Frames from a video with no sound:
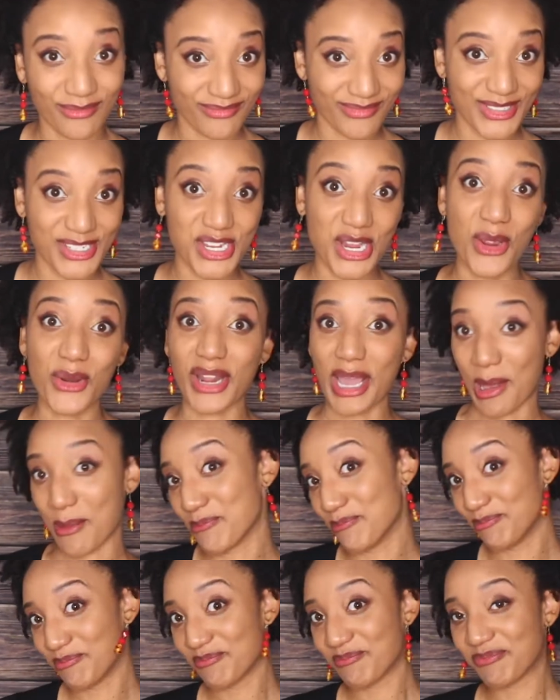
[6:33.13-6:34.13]
showed
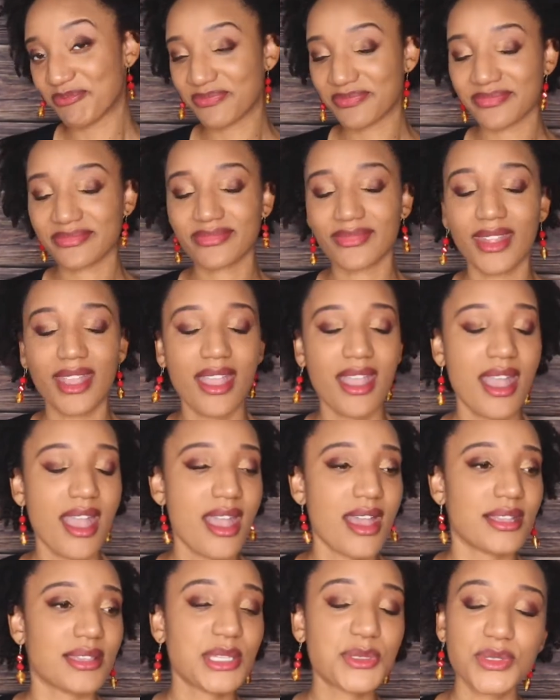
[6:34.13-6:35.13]
up.
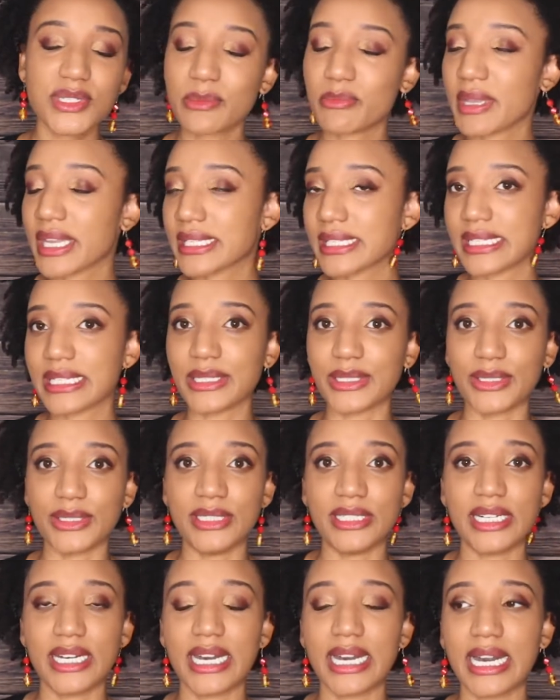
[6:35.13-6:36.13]
This was a big
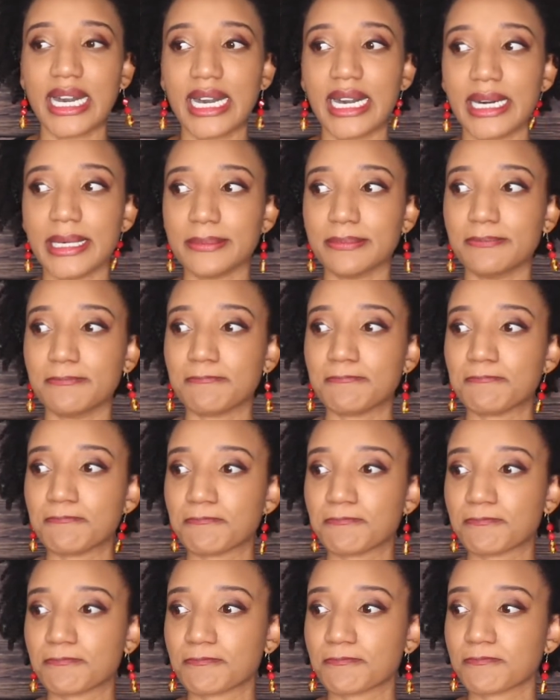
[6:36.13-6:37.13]
deal. And
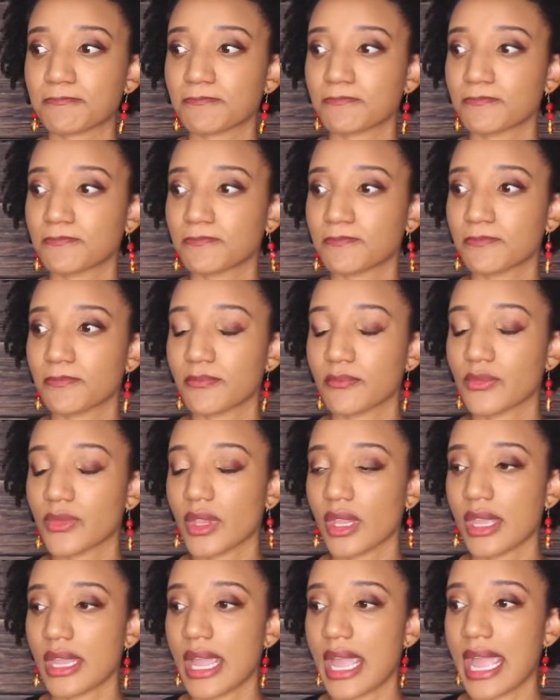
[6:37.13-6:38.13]

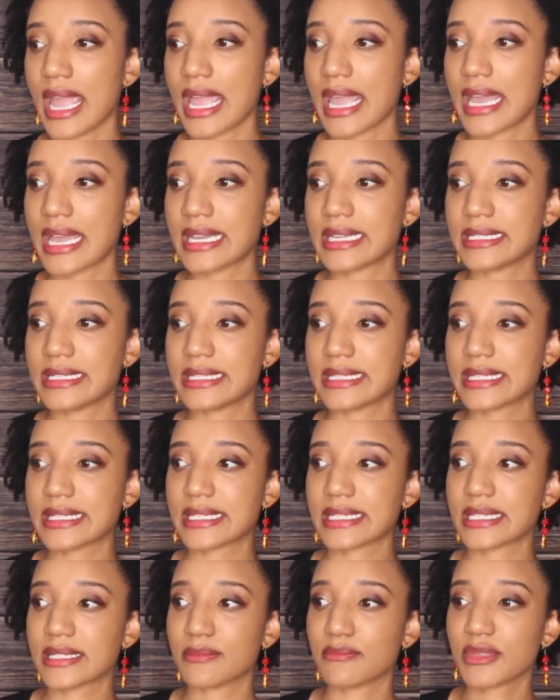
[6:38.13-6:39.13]

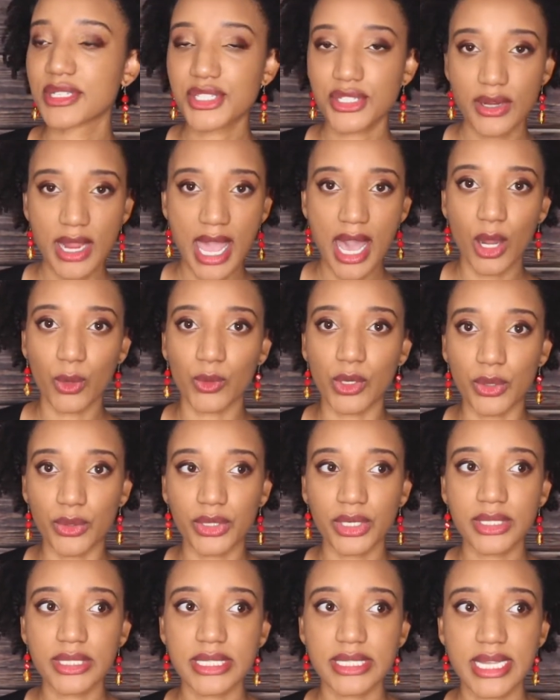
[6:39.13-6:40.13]
Mr.
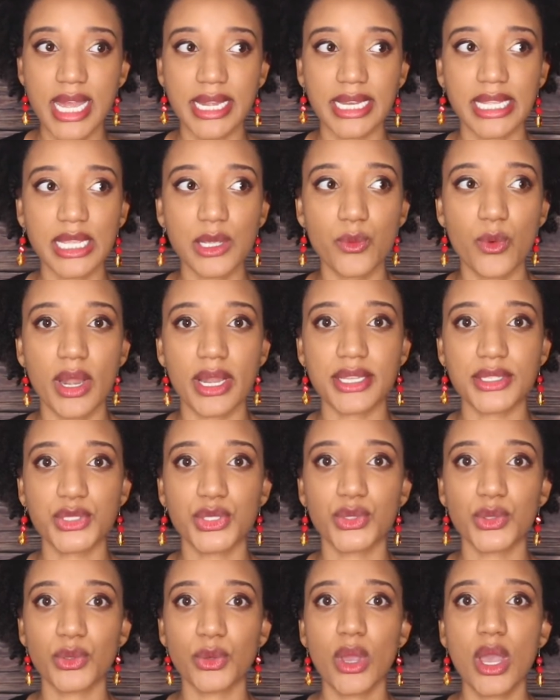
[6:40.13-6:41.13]
decided he wanted
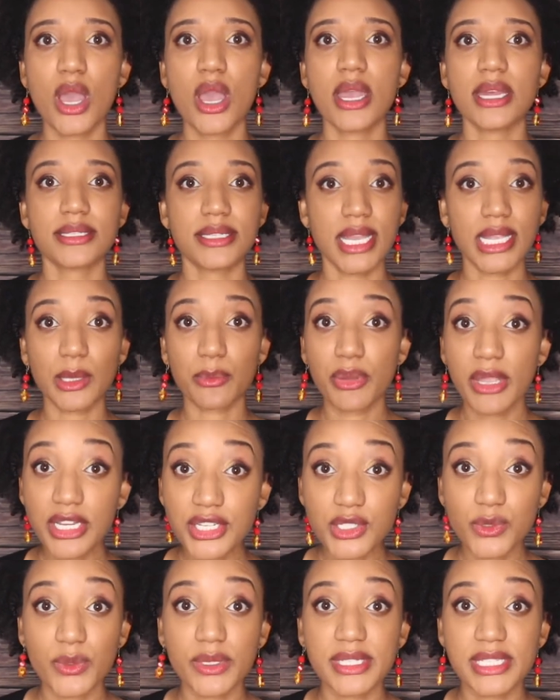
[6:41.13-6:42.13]
to take a
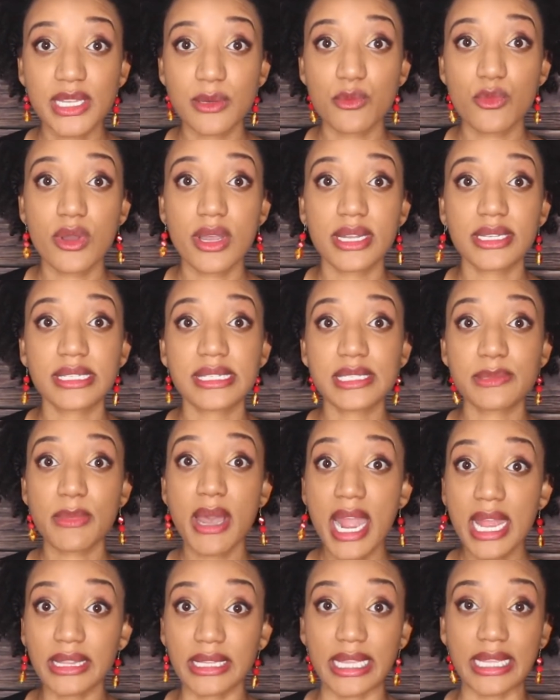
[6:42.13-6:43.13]
picture with someone
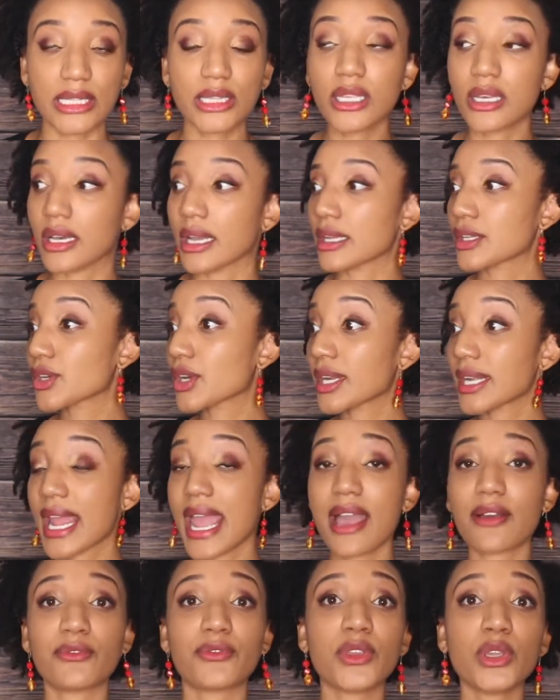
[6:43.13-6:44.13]
smiling. Look, you're going
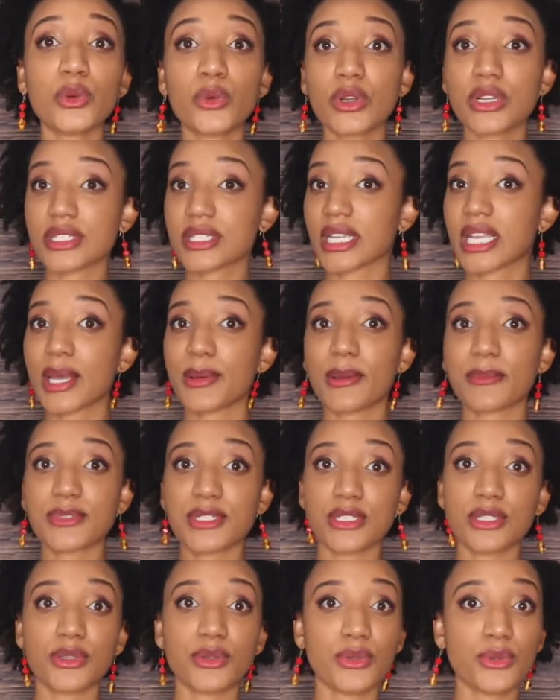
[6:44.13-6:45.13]
to have viewers that come up
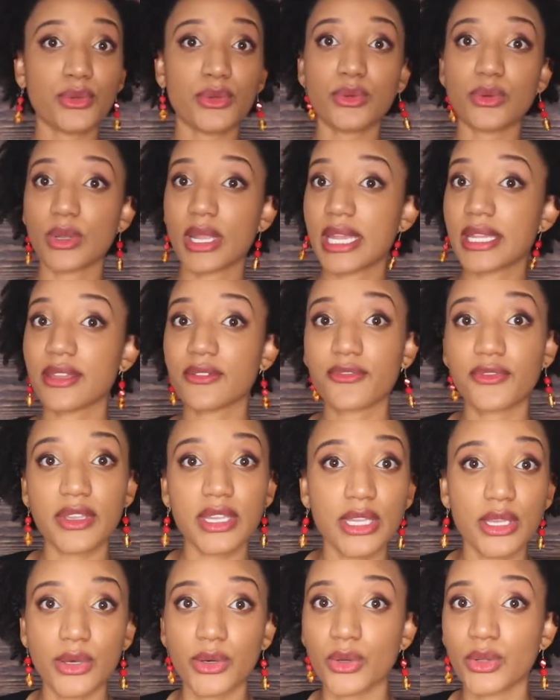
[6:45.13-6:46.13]
to you in the
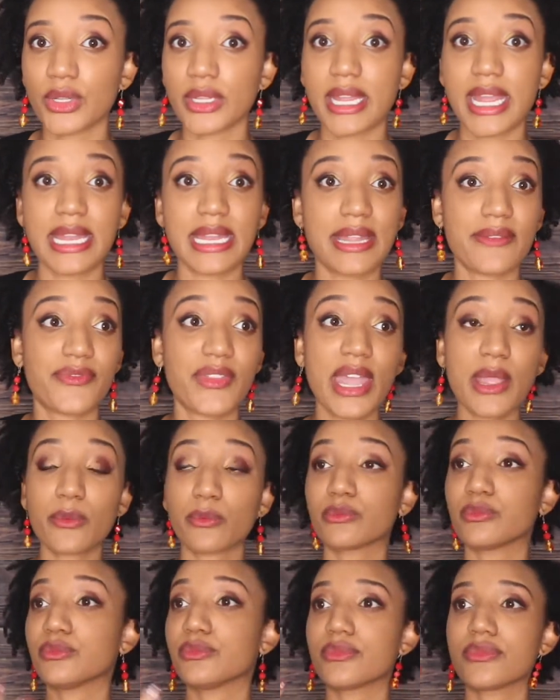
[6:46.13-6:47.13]
field, and if
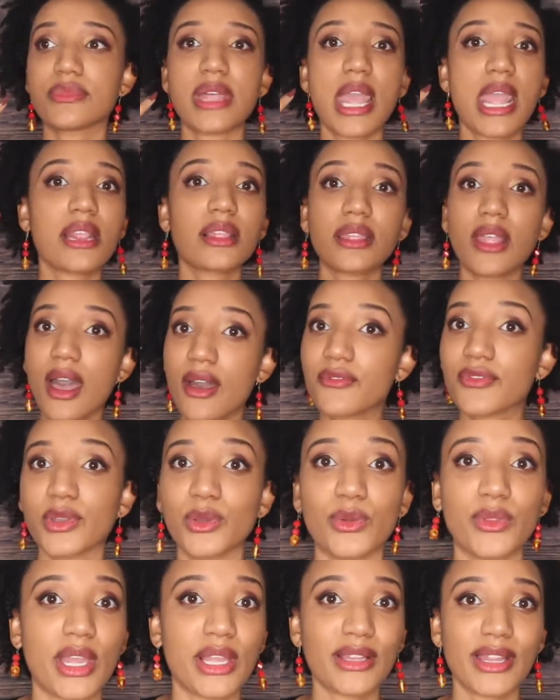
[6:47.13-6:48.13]
they love
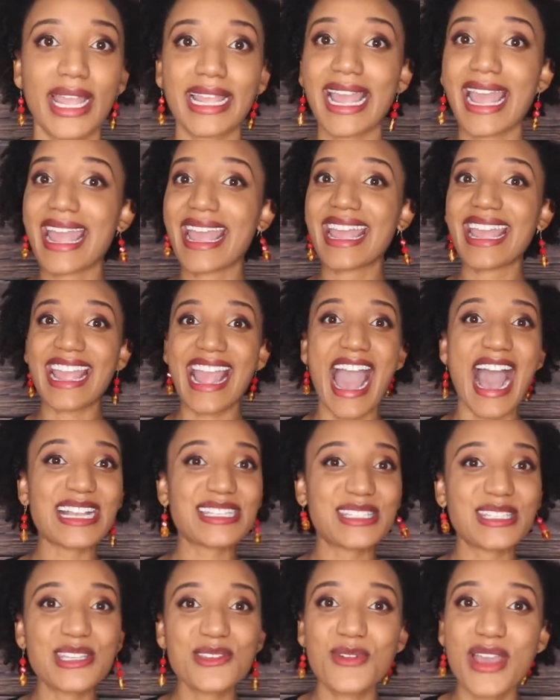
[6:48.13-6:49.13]
you. They're like, hey, I
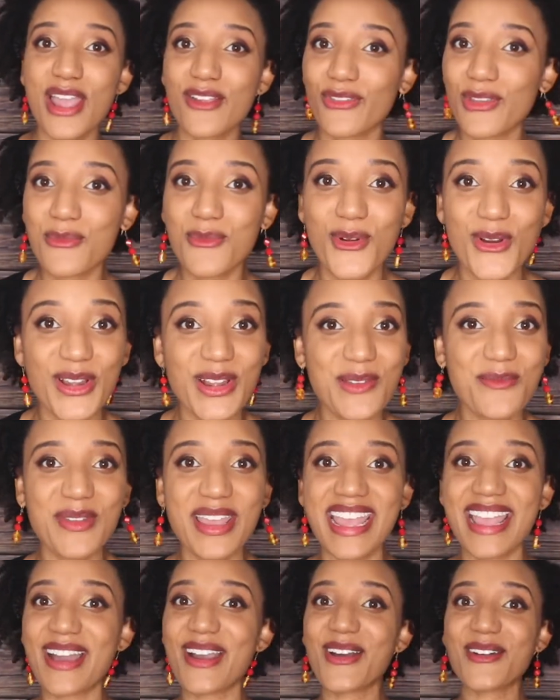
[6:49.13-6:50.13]
see you every morning,
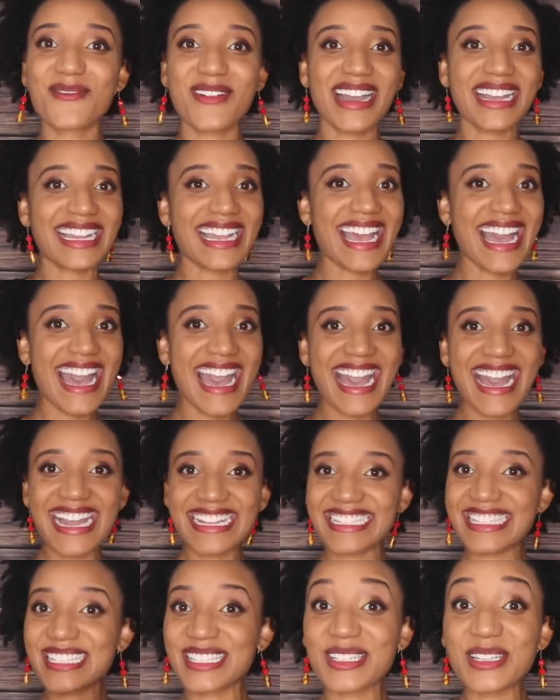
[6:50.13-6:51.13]
man. Oh my
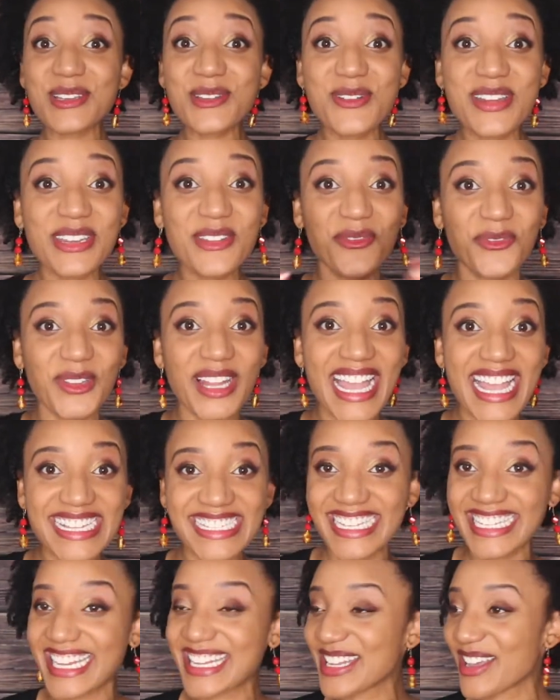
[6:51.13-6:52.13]
gosh, it's you in the flesh.
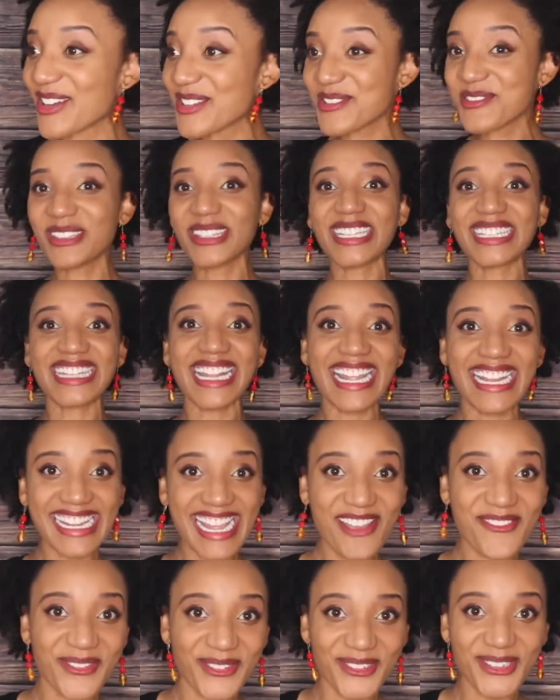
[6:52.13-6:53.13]
I didn't know you look like
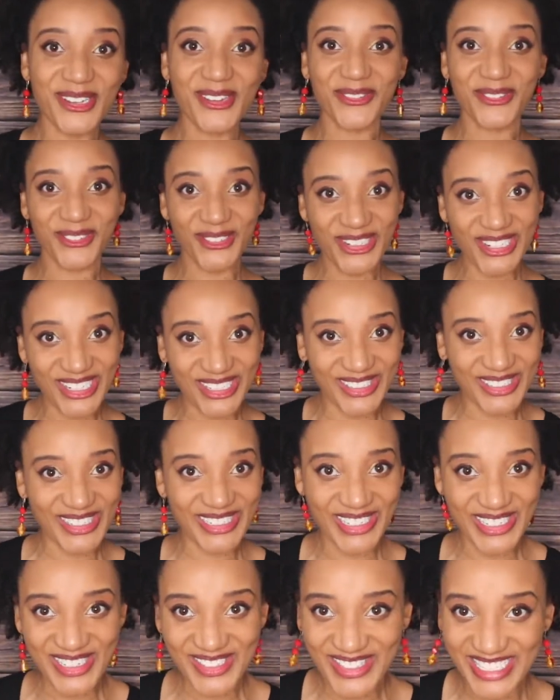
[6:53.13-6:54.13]
that for real.
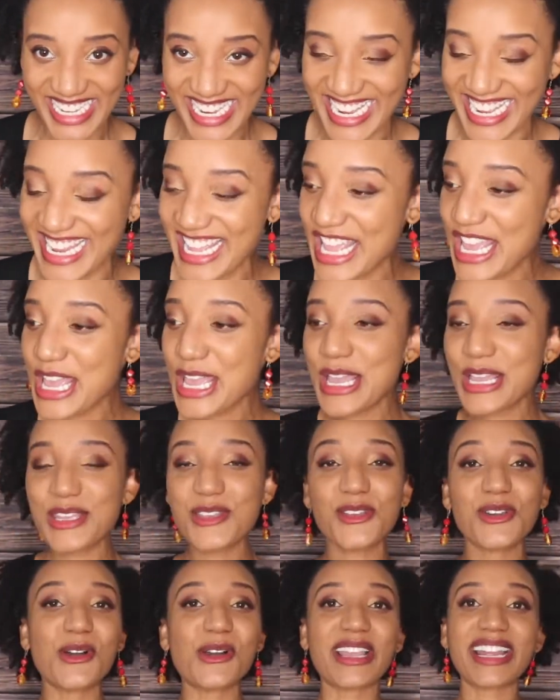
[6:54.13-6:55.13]
You know what I'm saying?
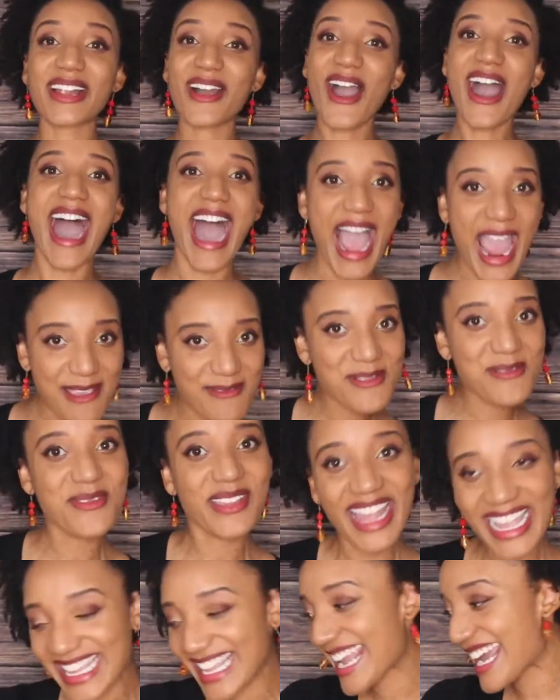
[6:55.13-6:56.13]
You're going to get all hyped and
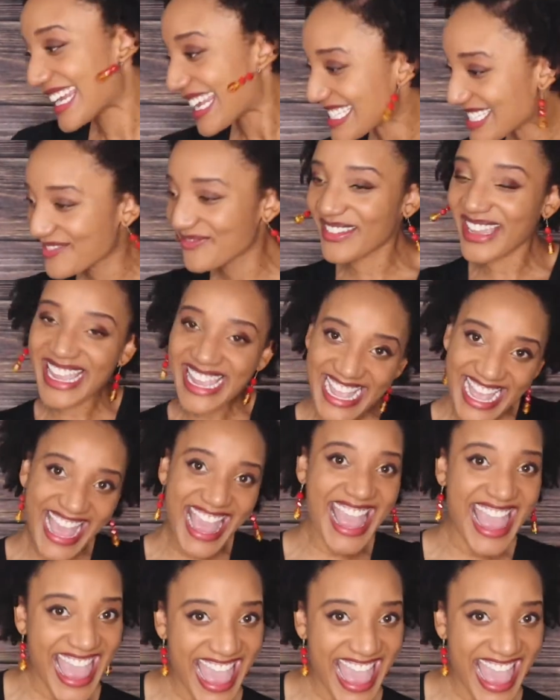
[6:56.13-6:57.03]
be like, yeah, that's me.